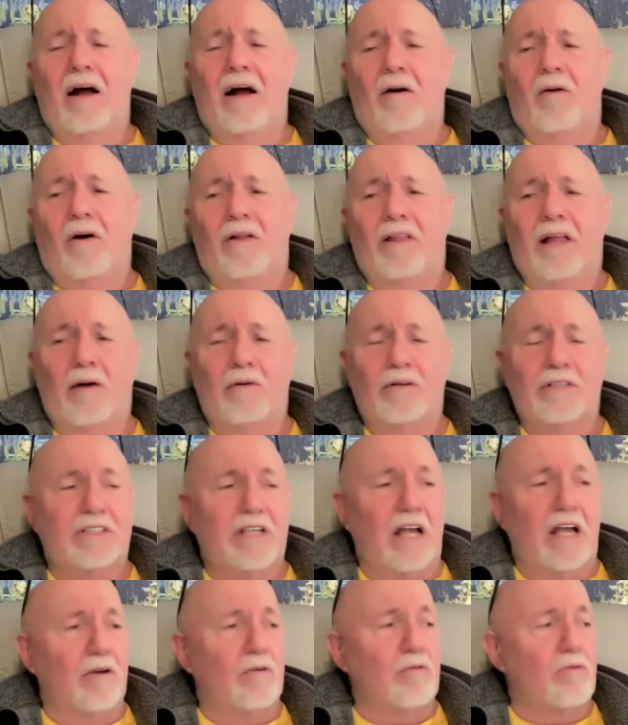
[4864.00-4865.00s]
Well, that was
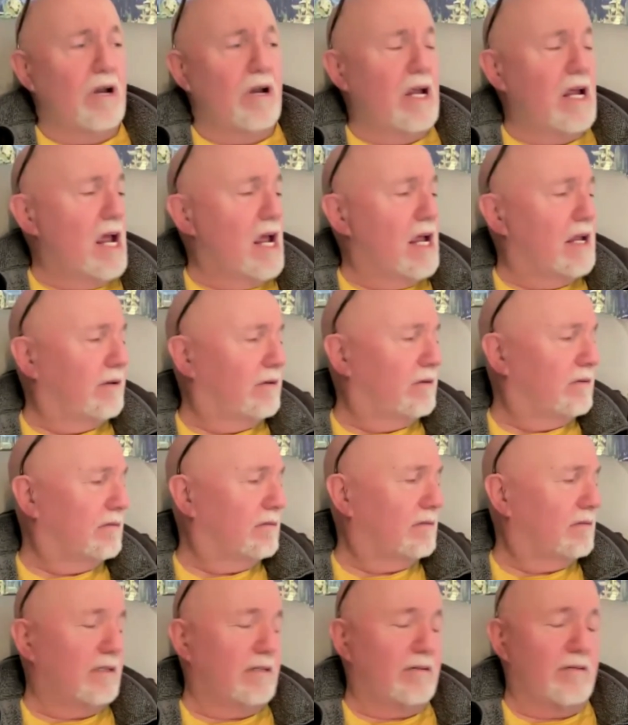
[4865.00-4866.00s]
Irene.
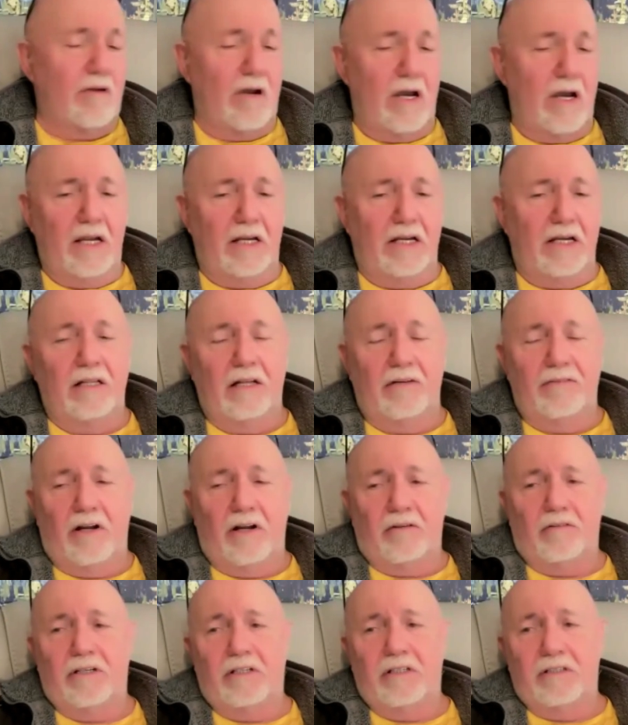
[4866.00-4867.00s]
Great. I love
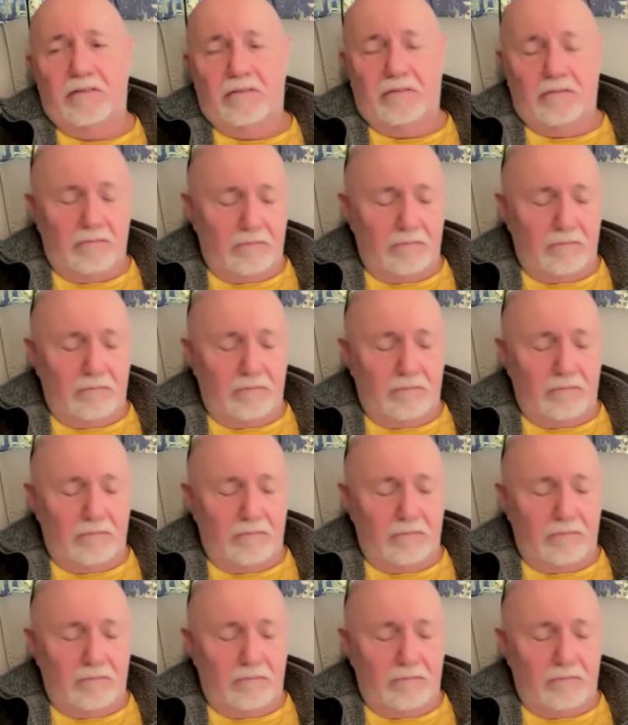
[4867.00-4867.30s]
Irene.